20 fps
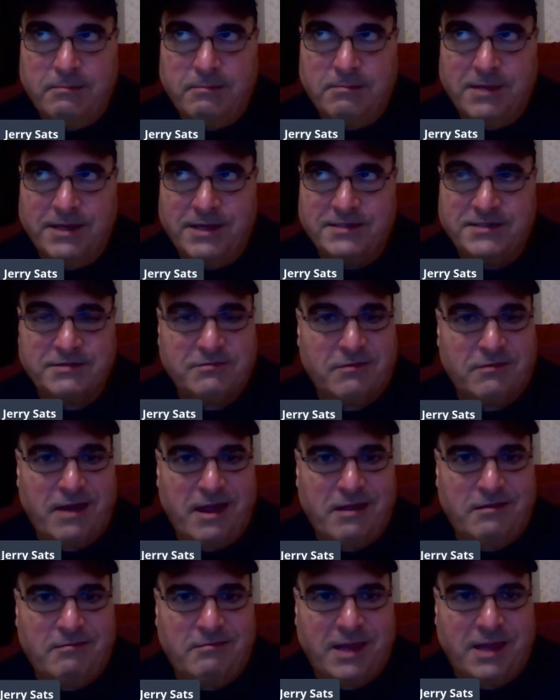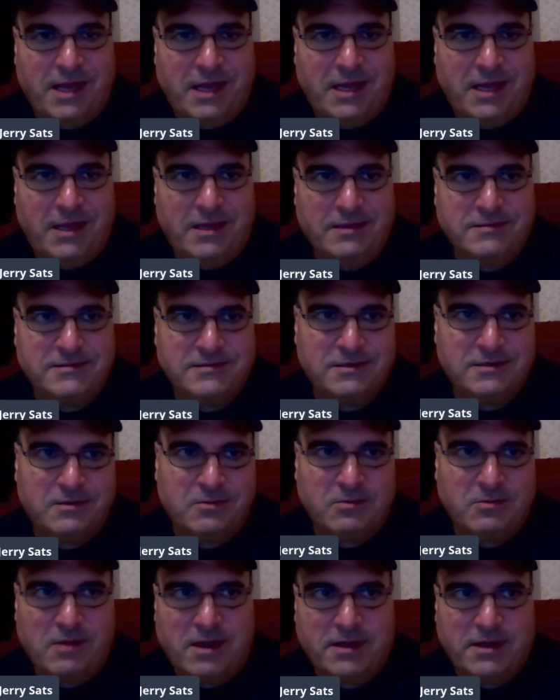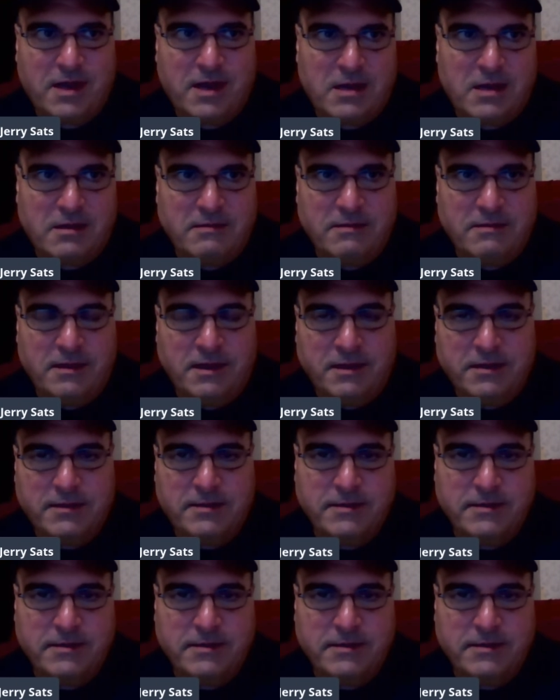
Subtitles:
It's around me, so I kind of like